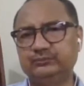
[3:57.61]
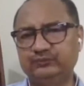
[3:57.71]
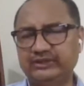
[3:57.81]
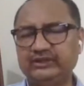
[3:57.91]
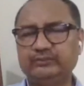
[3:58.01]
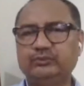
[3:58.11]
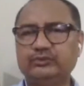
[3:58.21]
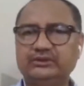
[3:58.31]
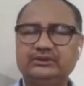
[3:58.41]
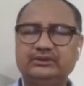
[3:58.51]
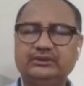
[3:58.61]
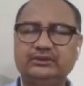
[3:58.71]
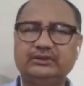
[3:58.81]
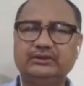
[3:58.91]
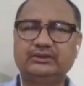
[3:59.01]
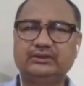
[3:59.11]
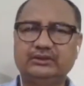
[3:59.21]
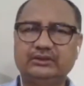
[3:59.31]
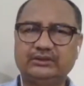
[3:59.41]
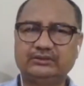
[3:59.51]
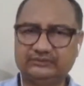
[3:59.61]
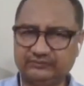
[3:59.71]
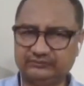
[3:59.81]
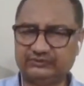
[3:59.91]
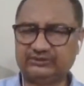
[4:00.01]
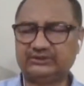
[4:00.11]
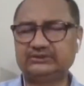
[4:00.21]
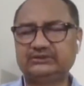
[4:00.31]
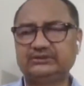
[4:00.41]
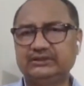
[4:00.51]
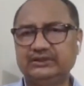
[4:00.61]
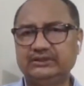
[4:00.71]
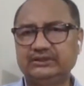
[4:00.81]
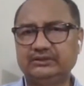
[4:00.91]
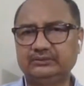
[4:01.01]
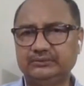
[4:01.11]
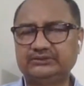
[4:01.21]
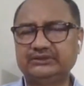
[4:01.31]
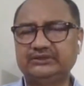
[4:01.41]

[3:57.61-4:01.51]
very important 150th birth